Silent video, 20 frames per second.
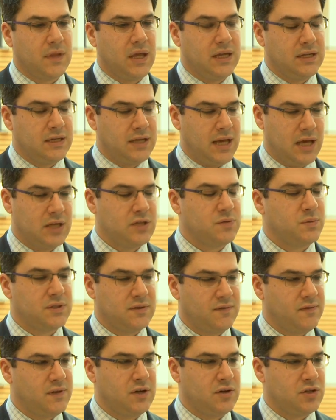
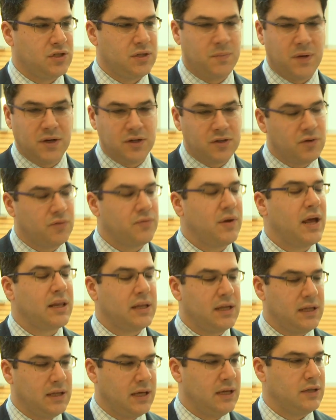intangibles of leadership are
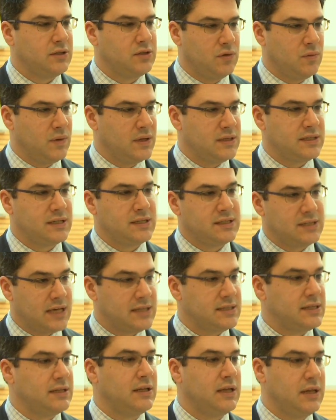directly linked to one's
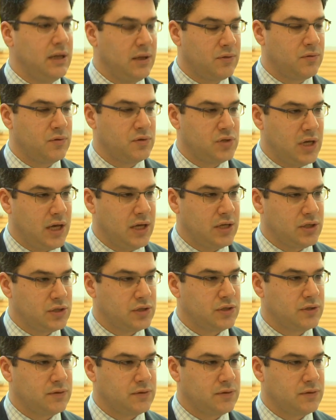success in leading through change.